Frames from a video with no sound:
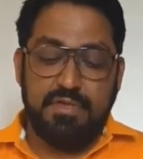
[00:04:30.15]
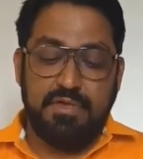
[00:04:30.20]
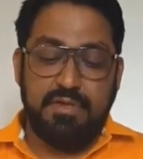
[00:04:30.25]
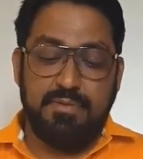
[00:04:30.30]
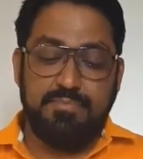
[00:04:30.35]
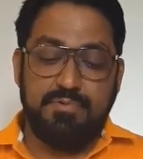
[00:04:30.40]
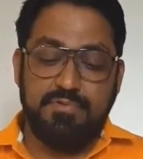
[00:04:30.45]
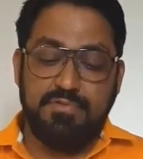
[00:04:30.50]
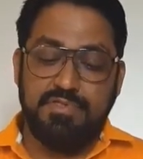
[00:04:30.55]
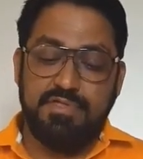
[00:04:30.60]

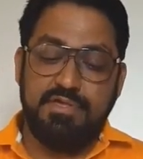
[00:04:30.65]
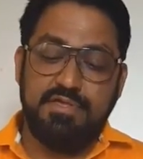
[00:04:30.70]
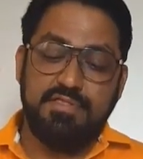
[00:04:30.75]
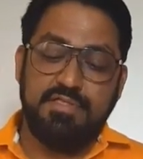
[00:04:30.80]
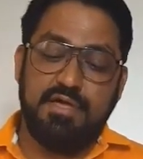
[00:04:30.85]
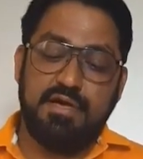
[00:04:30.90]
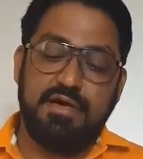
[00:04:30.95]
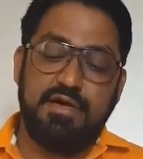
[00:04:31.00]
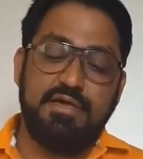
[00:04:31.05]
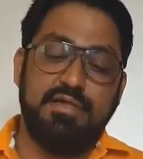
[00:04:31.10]
If you see,
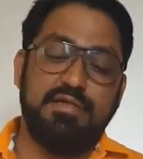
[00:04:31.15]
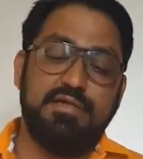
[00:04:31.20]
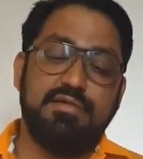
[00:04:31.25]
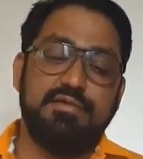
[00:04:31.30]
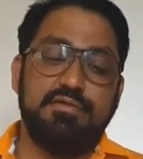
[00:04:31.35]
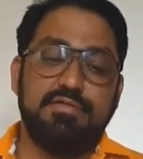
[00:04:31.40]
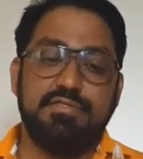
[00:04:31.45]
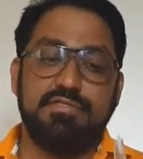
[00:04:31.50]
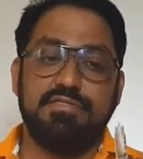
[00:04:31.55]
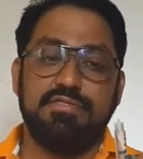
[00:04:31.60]
the
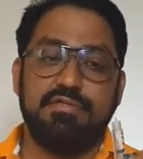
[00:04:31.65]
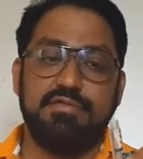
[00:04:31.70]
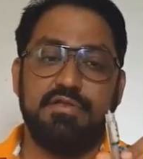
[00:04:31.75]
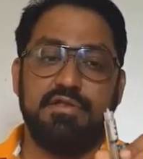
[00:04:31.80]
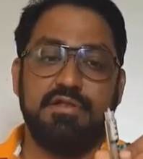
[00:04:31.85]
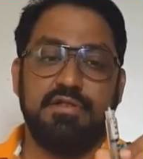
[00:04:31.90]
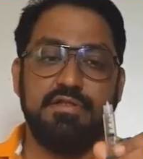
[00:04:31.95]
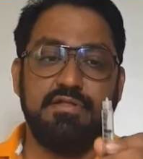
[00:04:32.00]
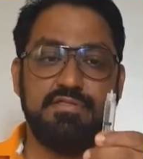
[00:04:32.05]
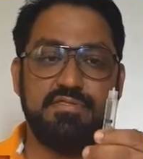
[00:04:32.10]

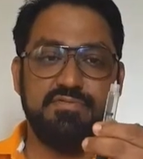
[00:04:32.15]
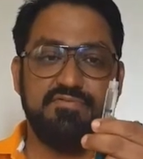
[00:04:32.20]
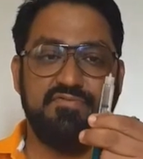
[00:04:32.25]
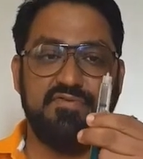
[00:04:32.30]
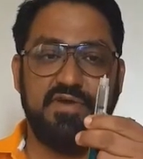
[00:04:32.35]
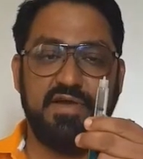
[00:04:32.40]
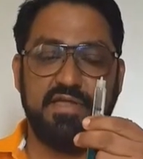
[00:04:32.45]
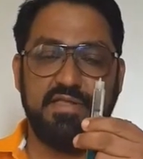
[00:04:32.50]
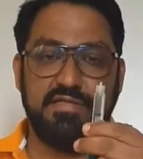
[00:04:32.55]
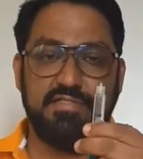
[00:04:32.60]
needle is
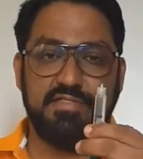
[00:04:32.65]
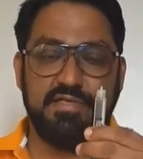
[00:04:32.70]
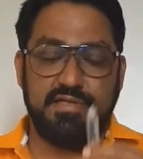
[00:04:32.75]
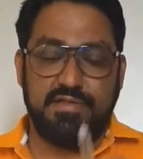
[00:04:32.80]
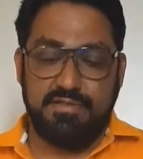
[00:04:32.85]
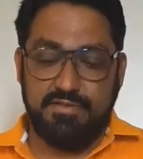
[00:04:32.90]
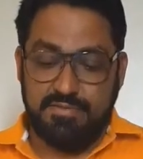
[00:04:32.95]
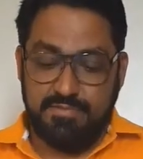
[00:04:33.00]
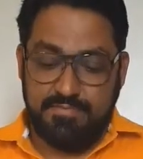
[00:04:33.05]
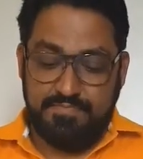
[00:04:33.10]
very thin.